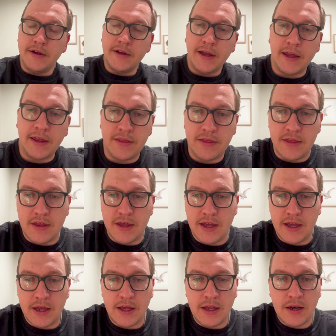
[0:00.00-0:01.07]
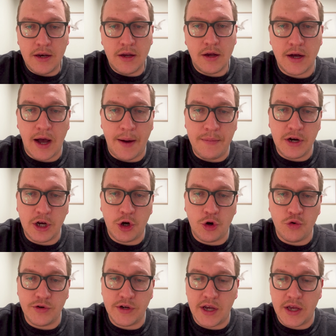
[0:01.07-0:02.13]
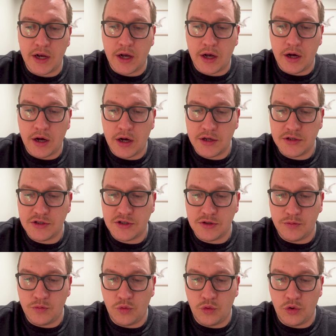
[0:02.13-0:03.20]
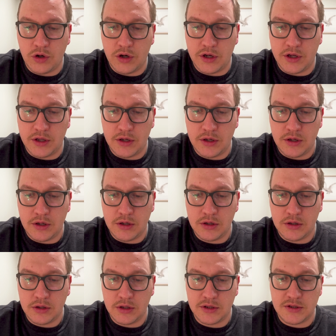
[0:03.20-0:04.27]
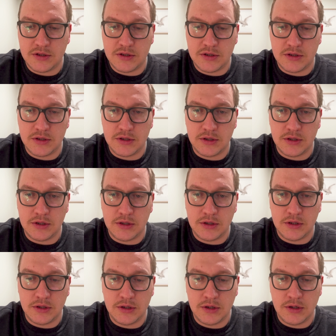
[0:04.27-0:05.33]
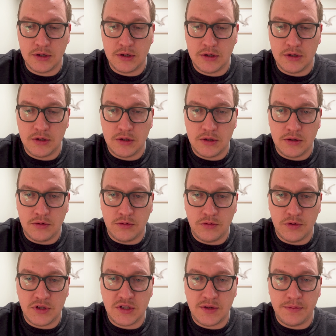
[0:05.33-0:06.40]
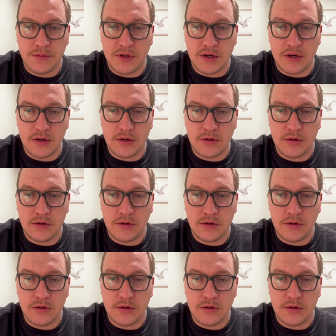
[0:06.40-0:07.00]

And then I'm going to create a custom one. Let's see. What's something?